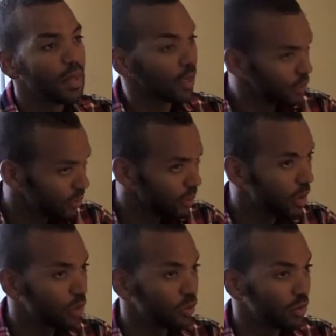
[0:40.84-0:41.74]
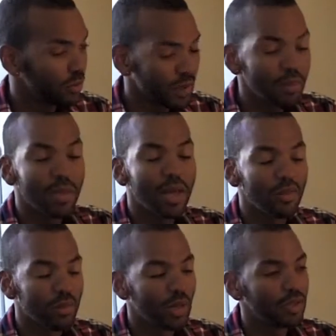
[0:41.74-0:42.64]
Yes, cultural
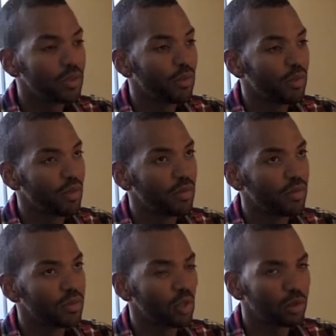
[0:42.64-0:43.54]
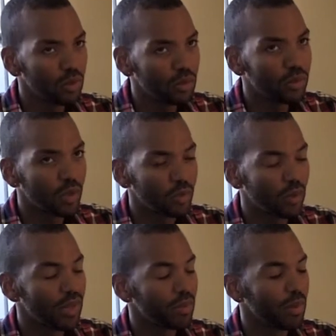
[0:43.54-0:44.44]
anthropology with the social
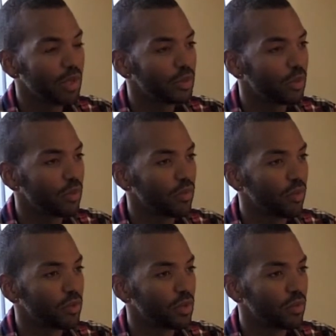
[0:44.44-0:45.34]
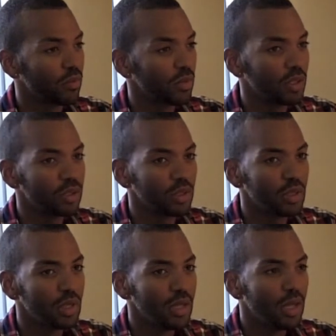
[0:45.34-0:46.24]
cultural anthropology with the focus on
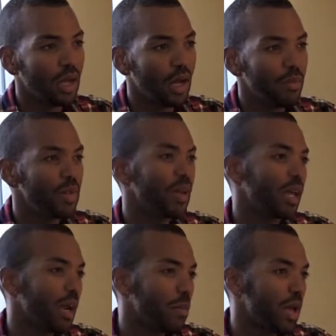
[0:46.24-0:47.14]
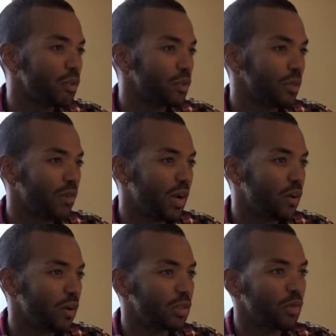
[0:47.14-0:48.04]
religion. And then I got a master's in fine
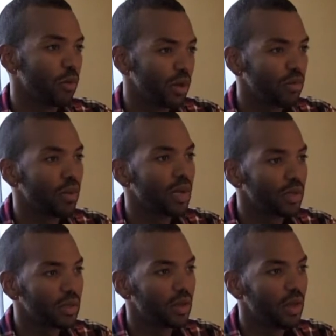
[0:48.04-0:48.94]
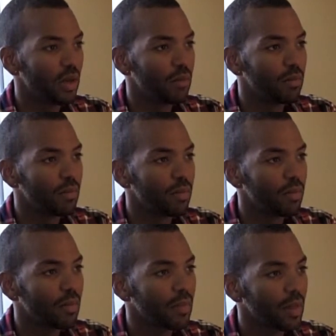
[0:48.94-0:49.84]
arts and creative writing.
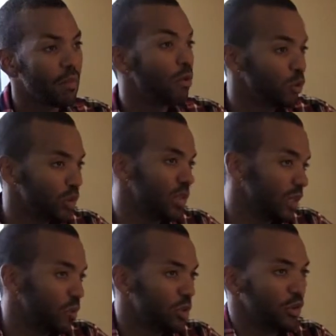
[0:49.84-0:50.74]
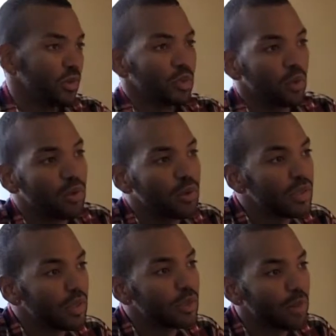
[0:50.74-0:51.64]
And most recently was doing this work in
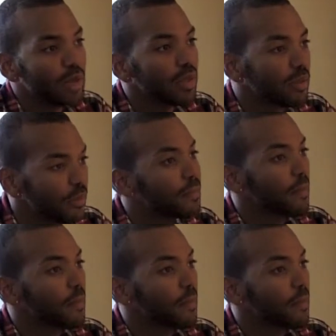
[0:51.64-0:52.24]
decision making.